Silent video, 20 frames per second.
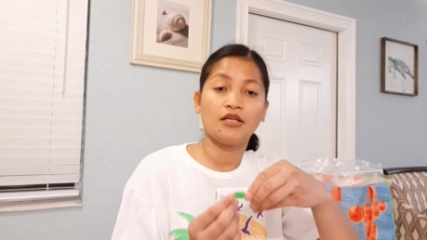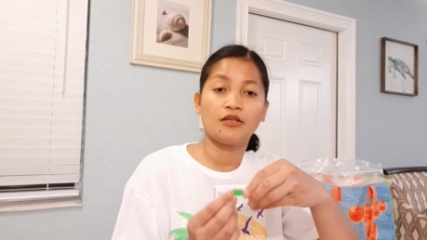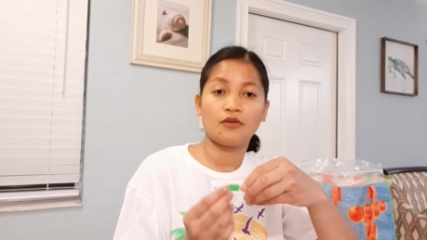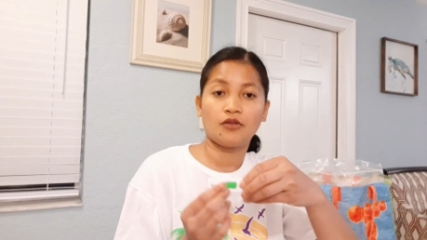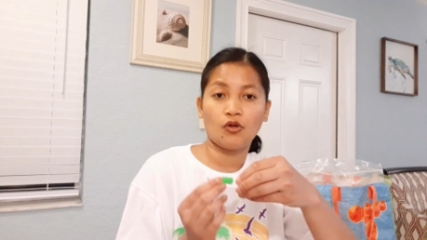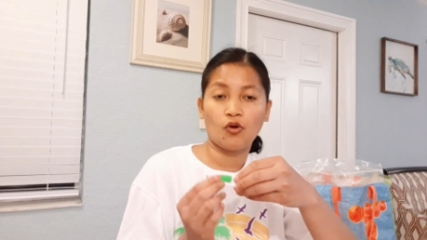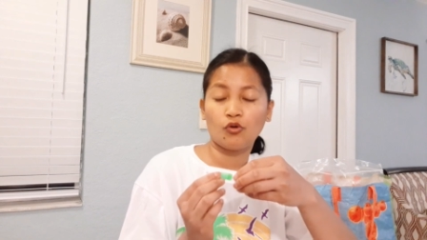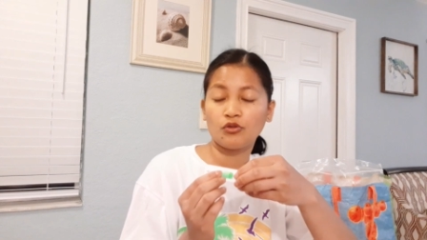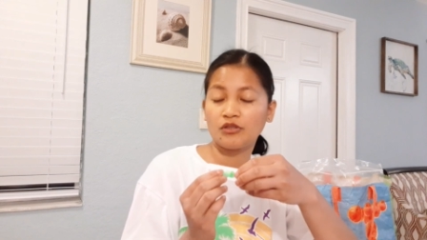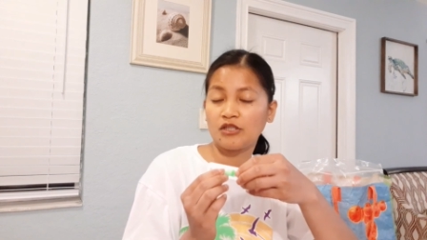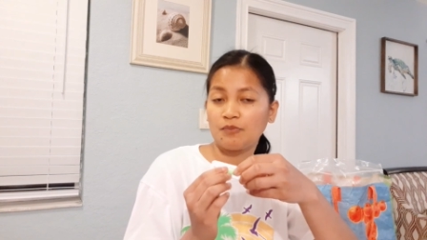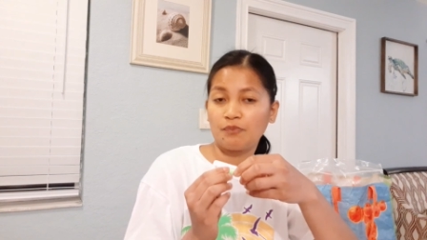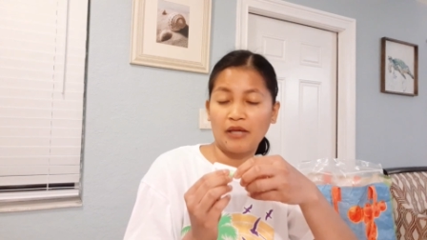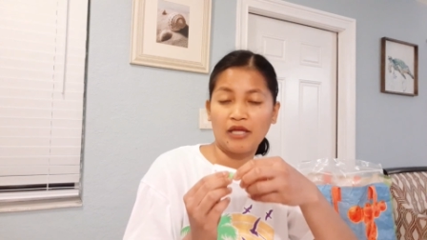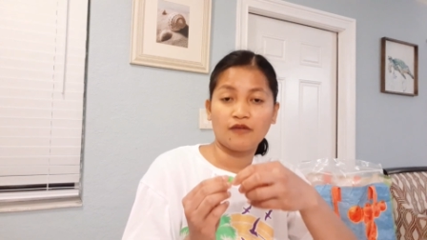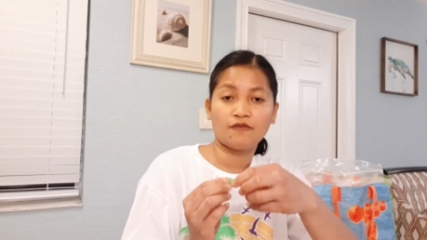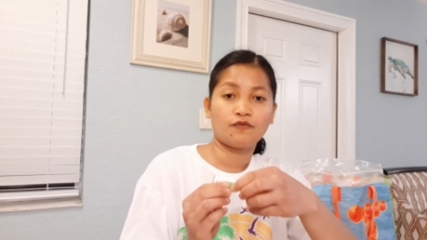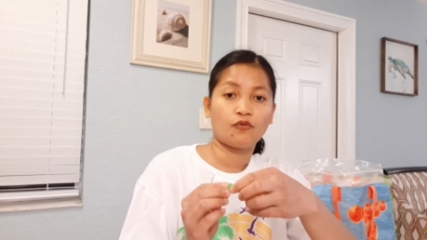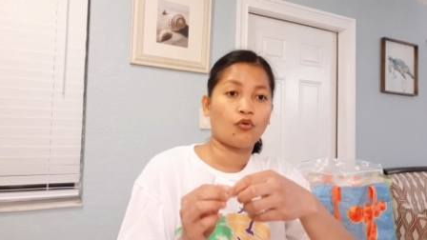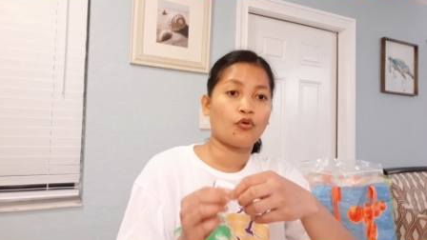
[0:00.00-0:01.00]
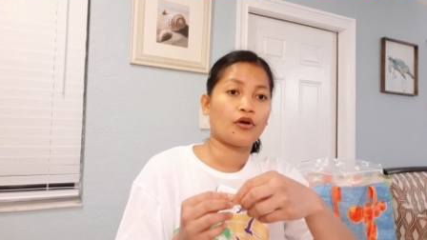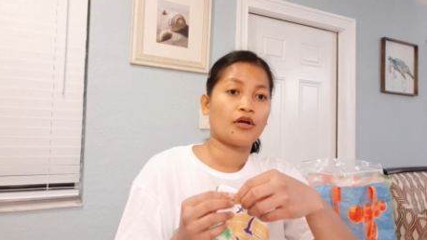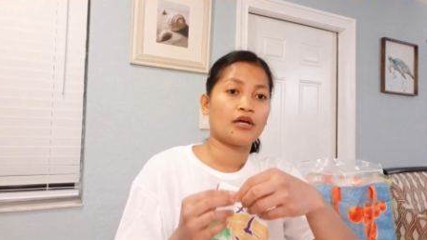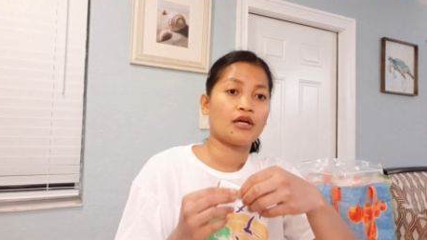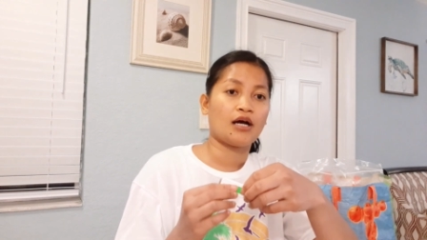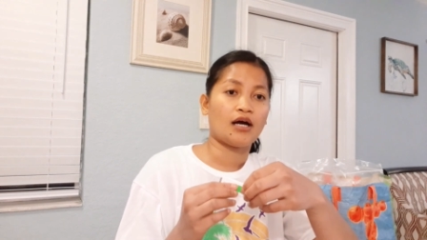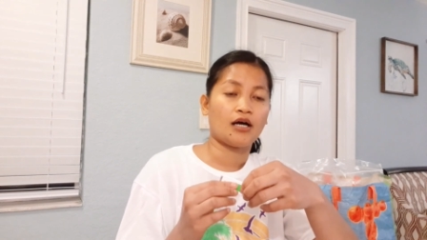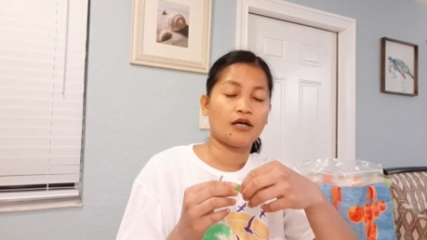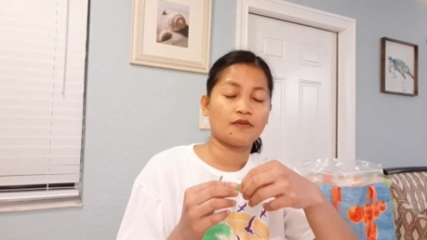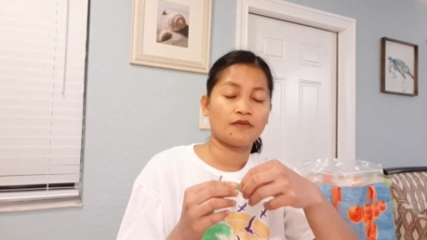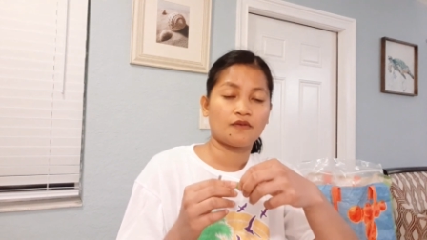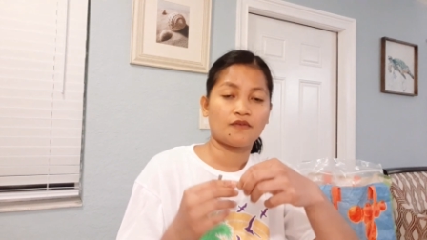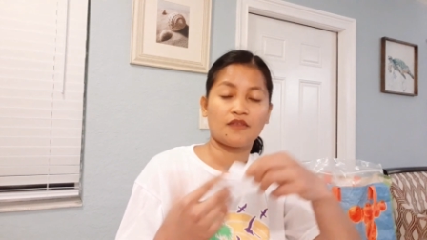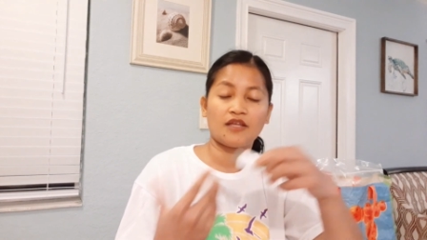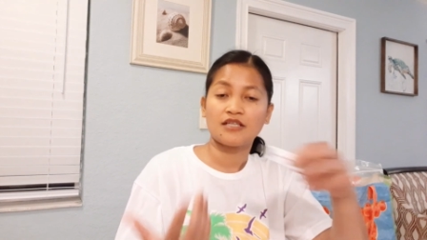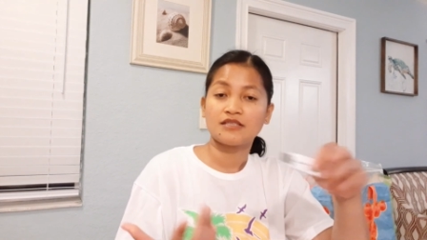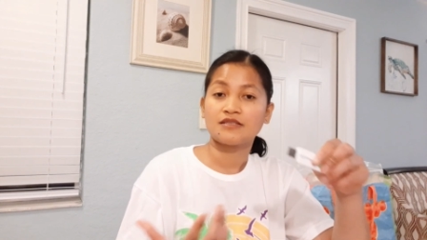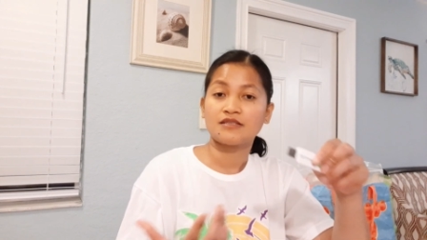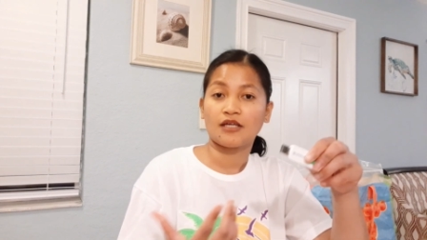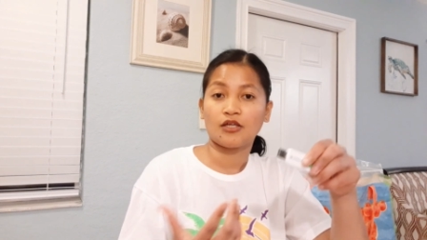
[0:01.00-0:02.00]
You only pay for uh, the
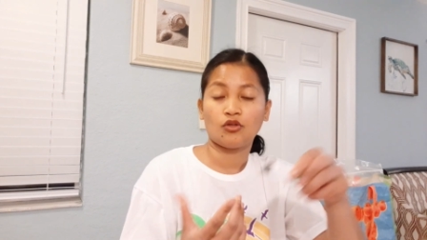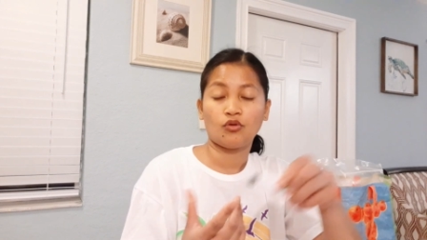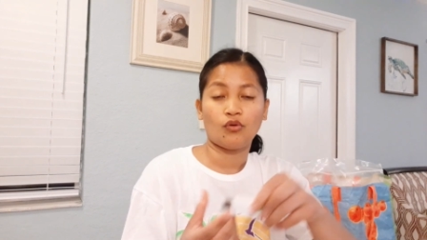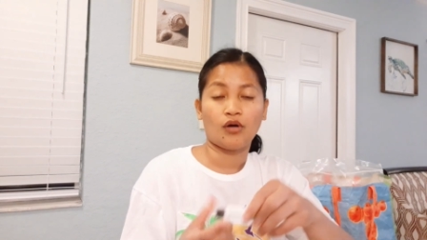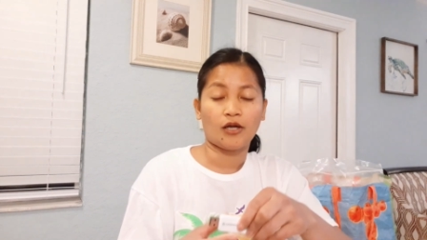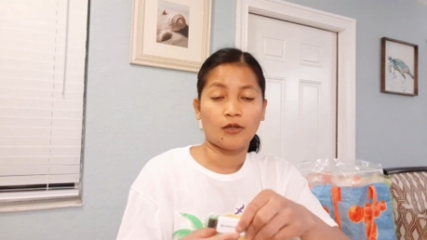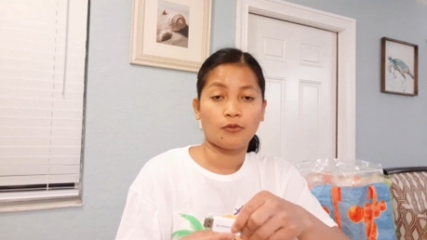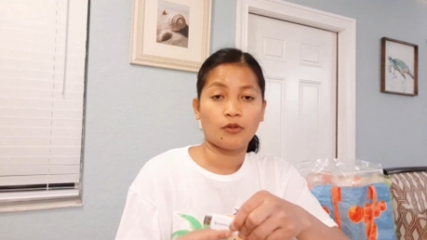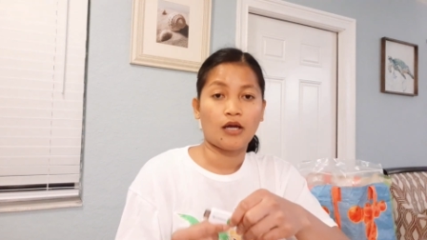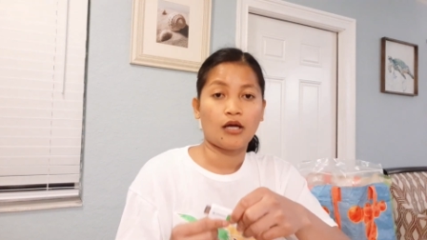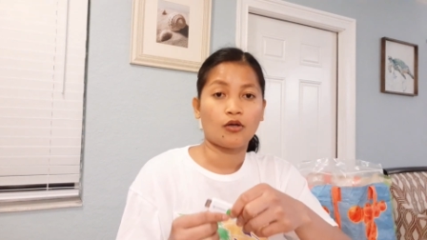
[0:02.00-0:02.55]
things that you are,